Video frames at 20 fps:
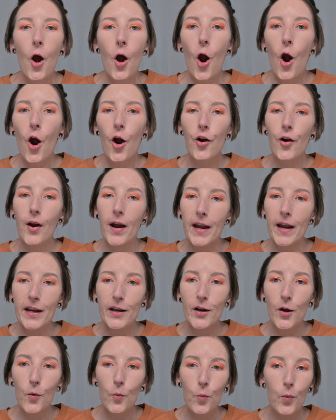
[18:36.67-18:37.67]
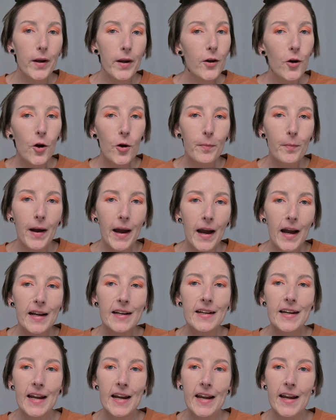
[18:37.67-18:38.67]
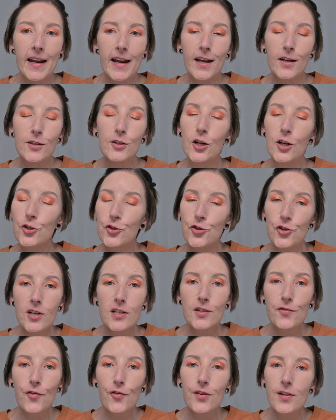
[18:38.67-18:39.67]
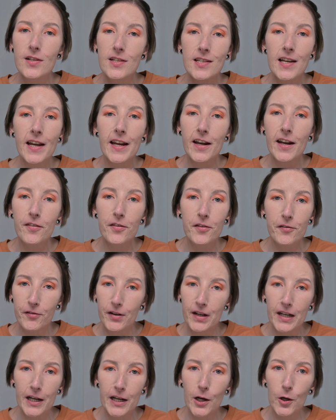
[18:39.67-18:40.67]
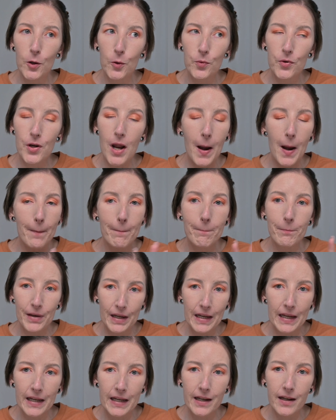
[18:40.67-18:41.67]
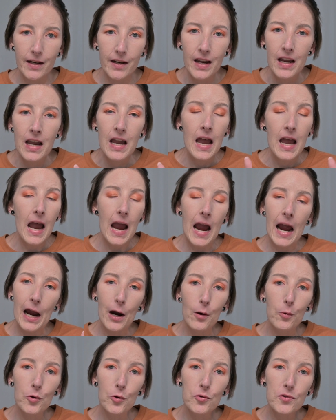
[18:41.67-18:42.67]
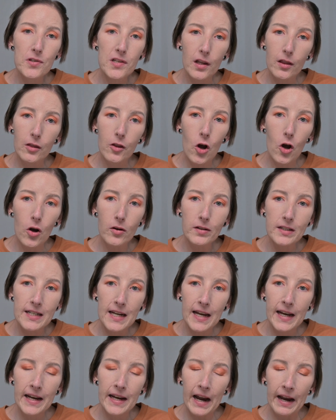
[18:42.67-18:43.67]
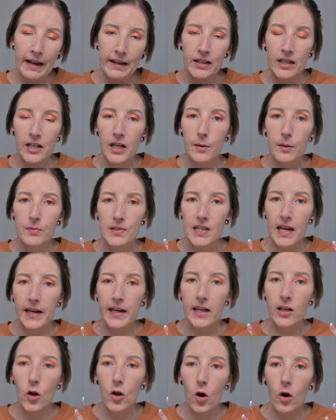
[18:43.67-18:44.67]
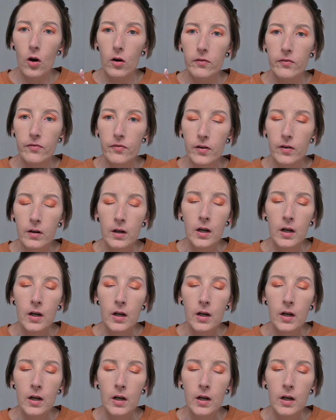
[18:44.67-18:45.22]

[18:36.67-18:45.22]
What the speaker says: Alright, we are back, and just for the sake of the video not being hours long today, I ended up taking off